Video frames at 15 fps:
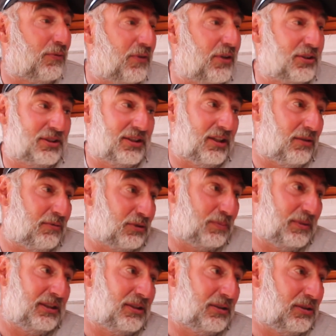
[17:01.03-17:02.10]
versatile, which
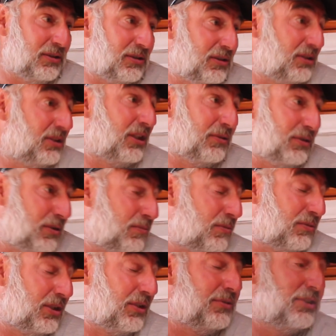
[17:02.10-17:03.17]
means you
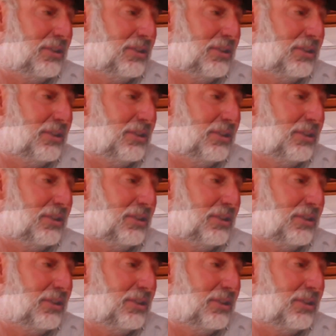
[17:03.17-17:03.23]
will use